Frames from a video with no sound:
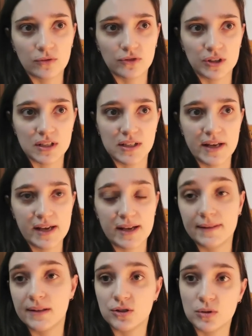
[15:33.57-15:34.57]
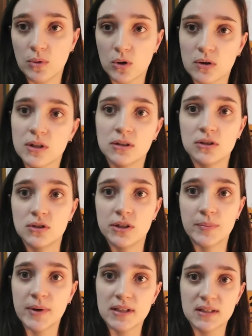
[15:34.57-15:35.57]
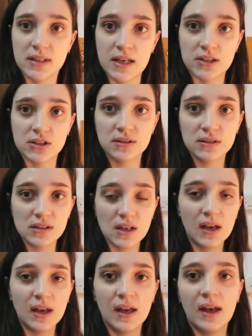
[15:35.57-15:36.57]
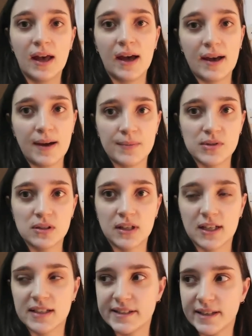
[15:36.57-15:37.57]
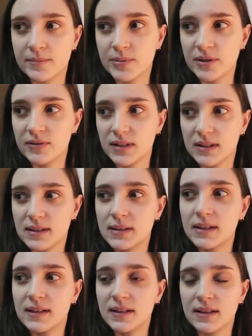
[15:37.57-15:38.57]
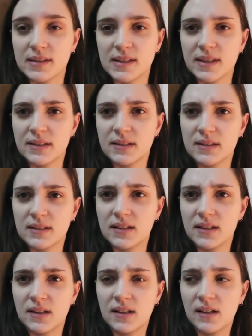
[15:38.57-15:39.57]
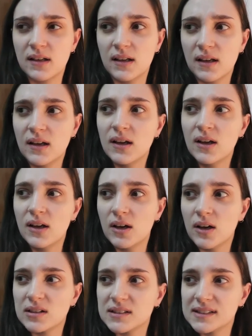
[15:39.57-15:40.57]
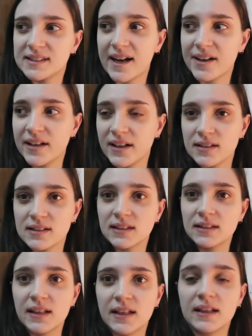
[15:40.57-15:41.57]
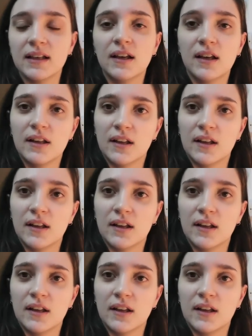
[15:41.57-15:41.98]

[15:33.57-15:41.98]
for today, and then tomorrow they'll do their presentations. So like I said previously, I think I said on Saturday or Sunday,